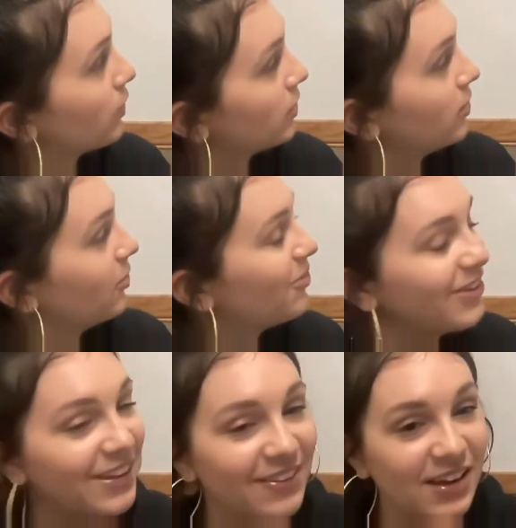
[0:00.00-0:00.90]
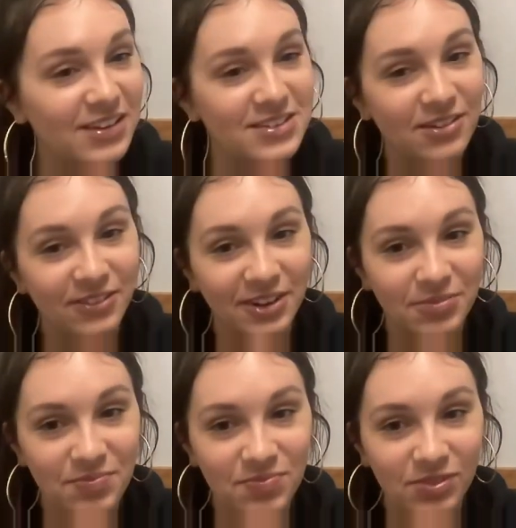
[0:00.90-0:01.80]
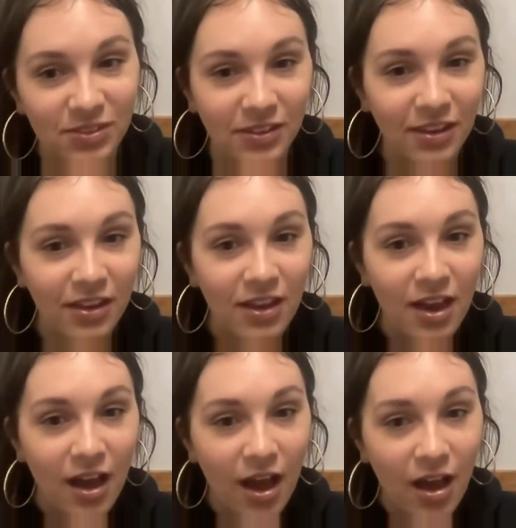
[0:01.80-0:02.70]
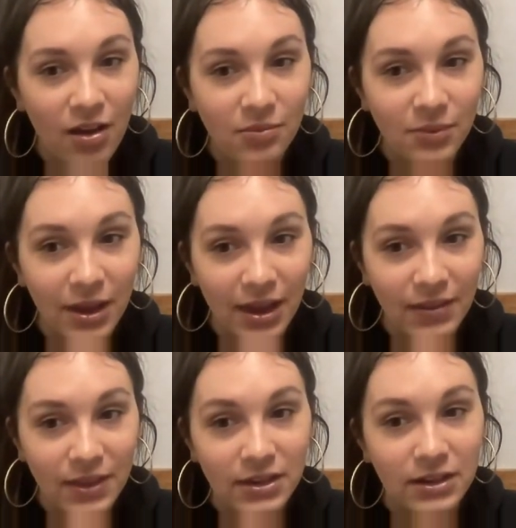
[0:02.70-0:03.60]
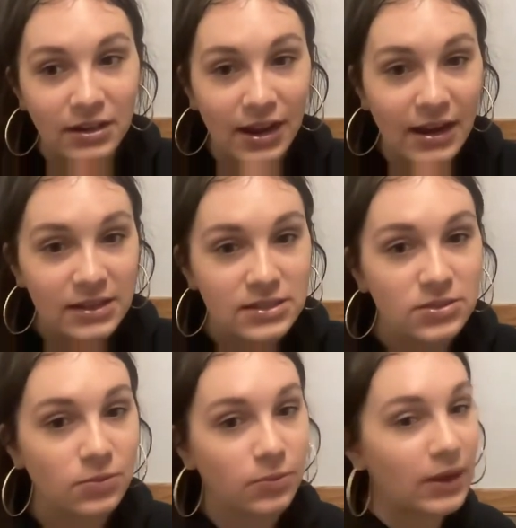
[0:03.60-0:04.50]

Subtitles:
you in that endeavor. And then next we